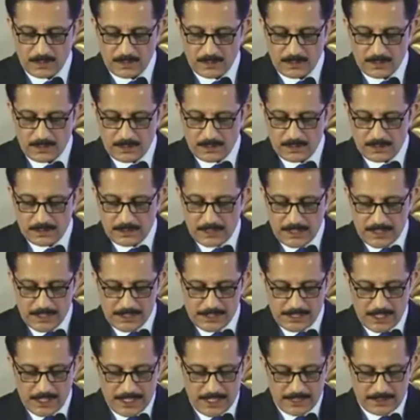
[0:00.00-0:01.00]
These
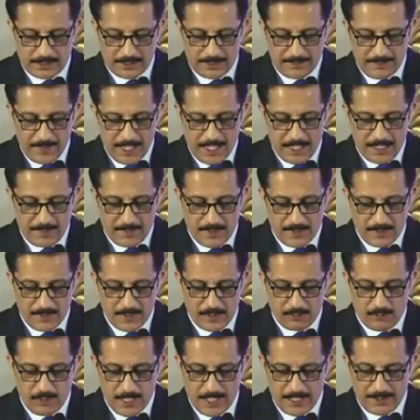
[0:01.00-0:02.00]
are the minimum
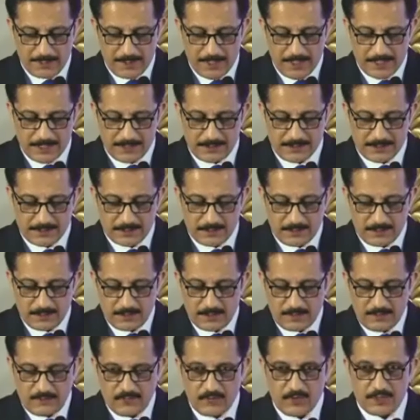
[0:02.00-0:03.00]
requirements
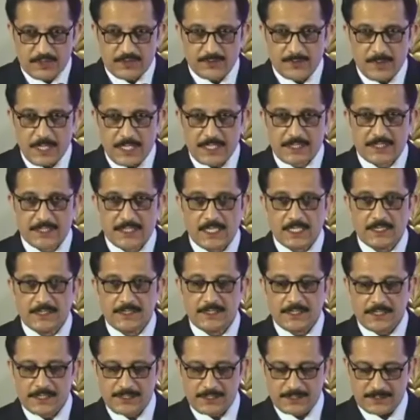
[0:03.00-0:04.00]
which must
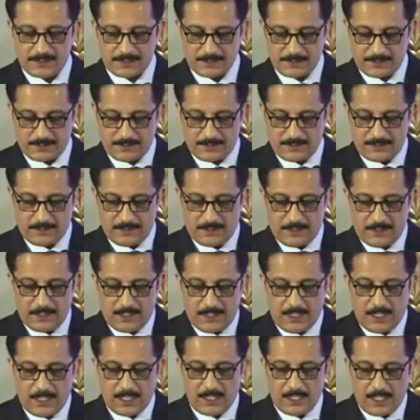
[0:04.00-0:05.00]
exist
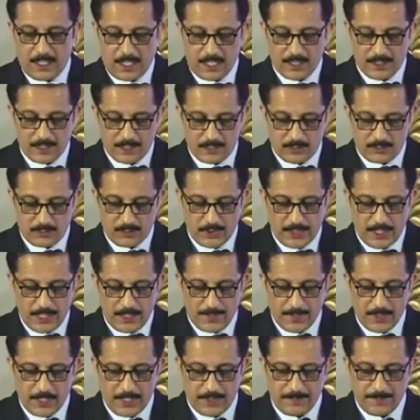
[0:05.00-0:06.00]
in order to
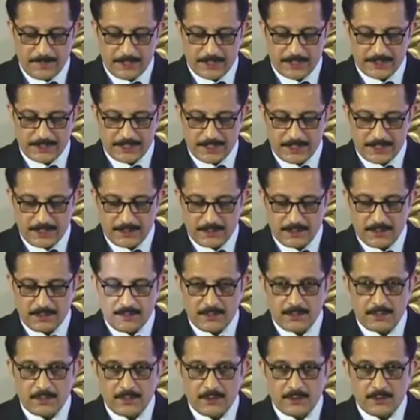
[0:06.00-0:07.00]
enable a person
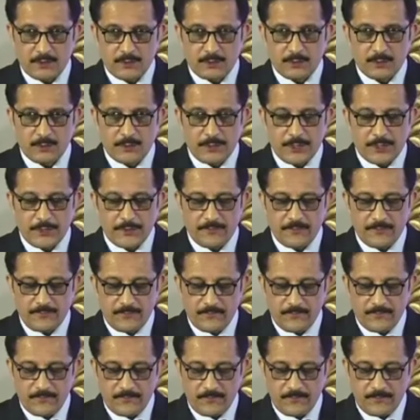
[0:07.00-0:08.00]
to live
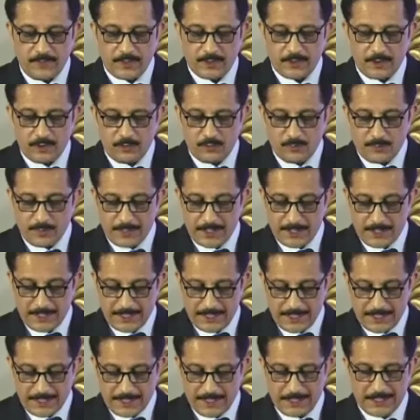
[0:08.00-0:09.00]
with human
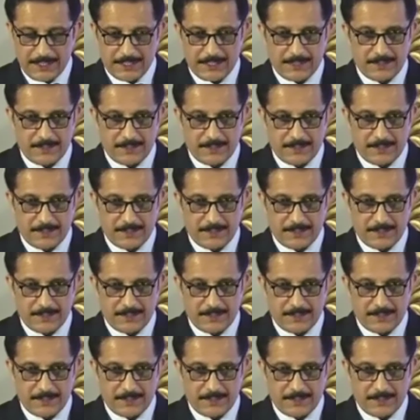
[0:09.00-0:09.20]
dignity.